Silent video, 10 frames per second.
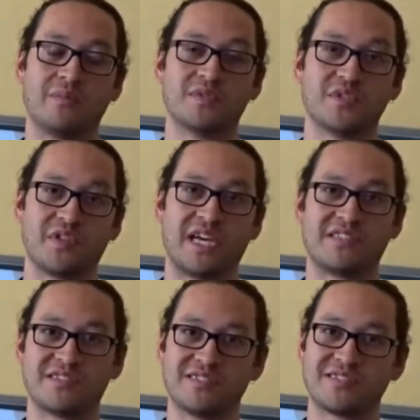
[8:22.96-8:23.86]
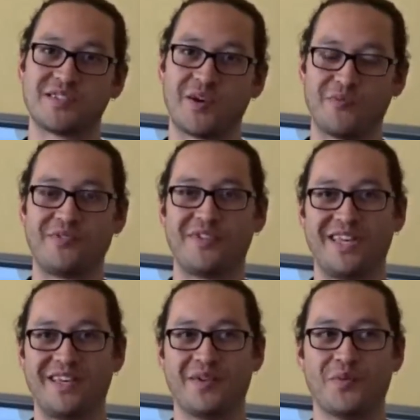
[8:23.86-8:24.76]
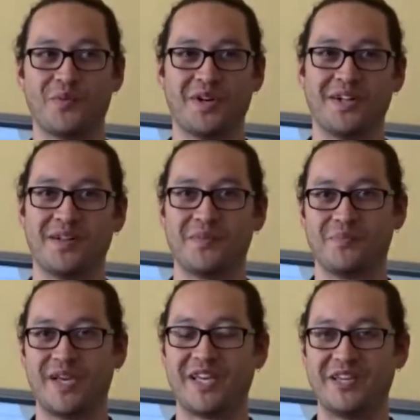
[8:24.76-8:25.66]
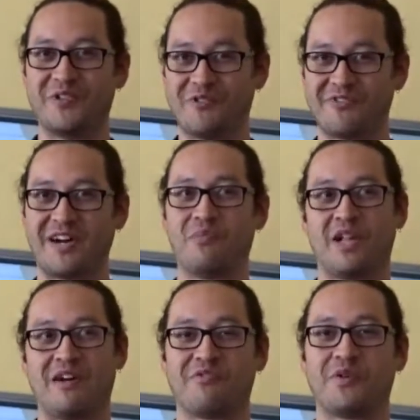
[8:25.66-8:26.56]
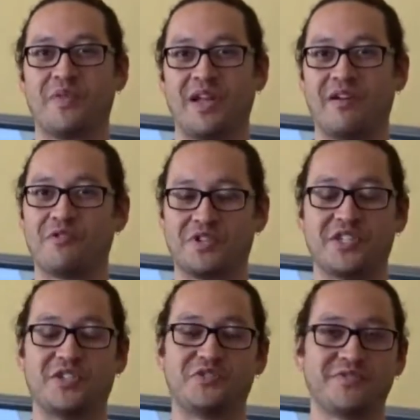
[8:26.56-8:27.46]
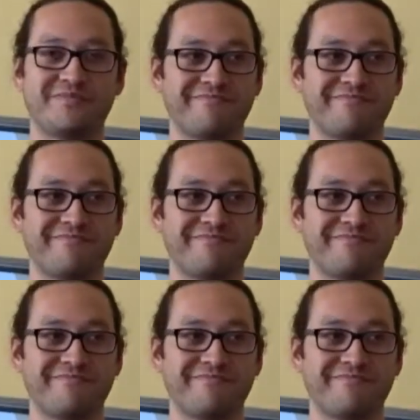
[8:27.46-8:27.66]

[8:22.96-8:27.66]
So that's hopefully will make a unified platform that everyone can use.